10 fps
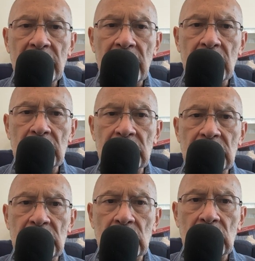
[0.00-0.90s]
into
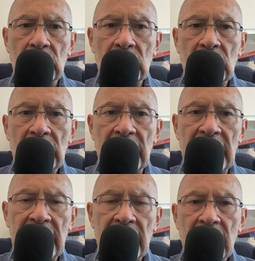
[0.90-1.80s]

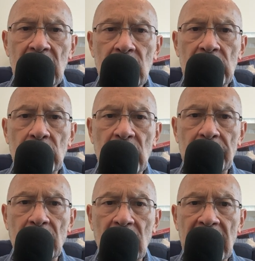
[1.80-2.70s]
tsu-ni with
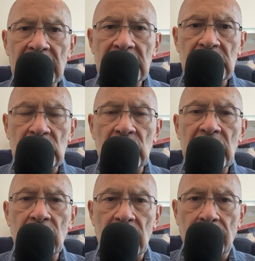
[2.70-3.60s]
ripple as Sunni
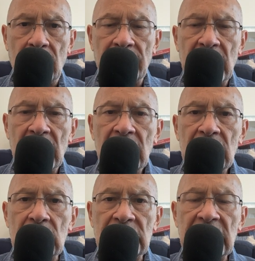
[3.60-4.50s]
ripple
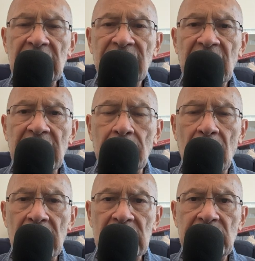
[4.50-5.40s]
to signify a
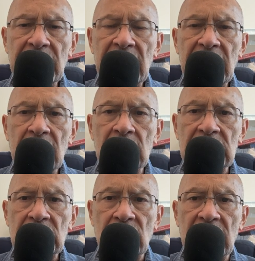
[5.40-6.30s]
modest beginning with
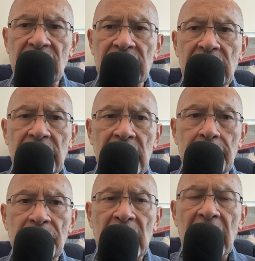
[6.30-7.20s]
strength from the deep
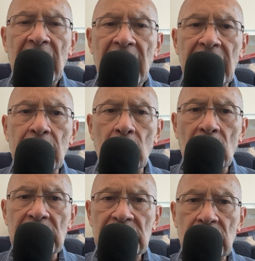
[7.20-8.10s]
and growing
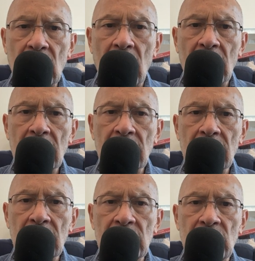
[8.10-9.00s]
stronger
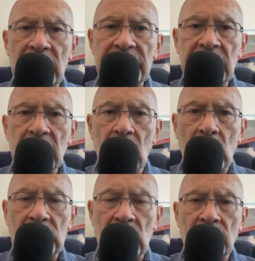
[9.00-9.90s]
with reaching
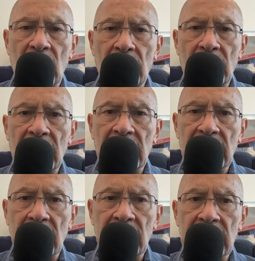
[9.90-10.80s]
coastal populated
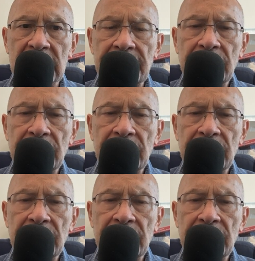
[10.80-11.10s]
areas.